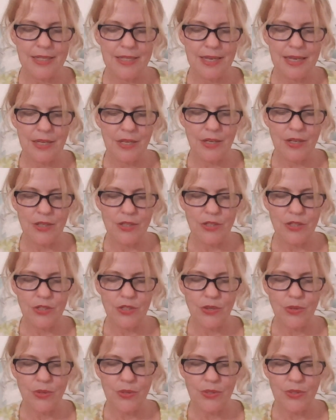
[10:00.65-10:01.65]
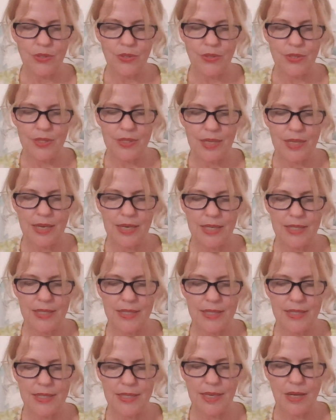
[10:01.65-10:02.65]
set on shoulders that a
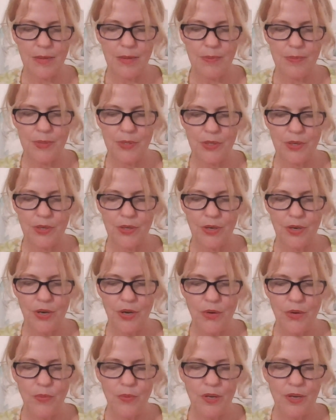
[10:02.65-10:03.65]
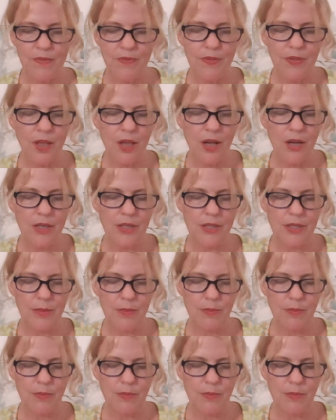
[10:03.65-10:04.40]
sculptor would have longed to